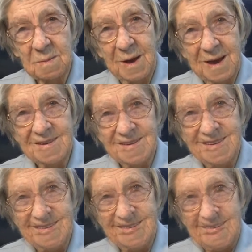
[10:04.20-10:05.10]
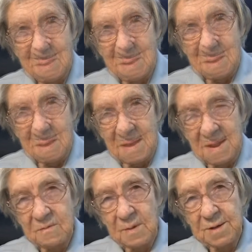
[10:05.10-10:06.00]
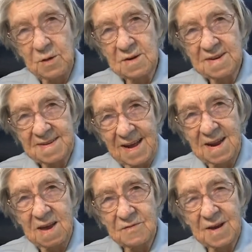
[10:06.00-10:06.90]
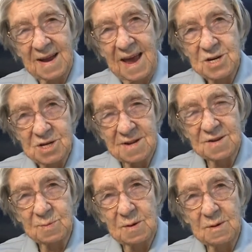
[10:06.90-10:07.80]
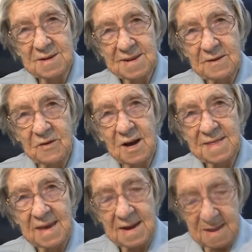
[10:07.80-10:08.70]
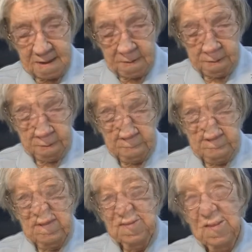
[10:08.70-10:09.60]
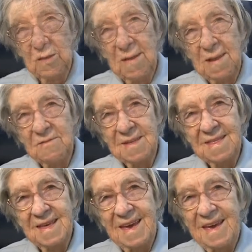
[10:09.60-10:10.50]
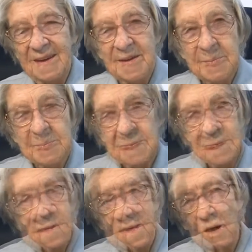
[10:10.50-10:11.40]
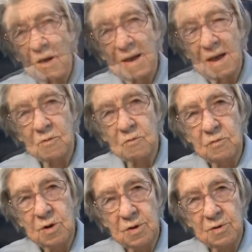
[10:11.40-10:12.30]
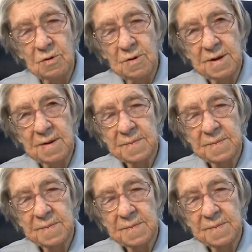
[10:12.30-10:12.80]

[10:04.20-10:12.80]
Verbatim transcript: it amounted to. And if we do a study of Galatians, we will find that out. So even there, the occult ruled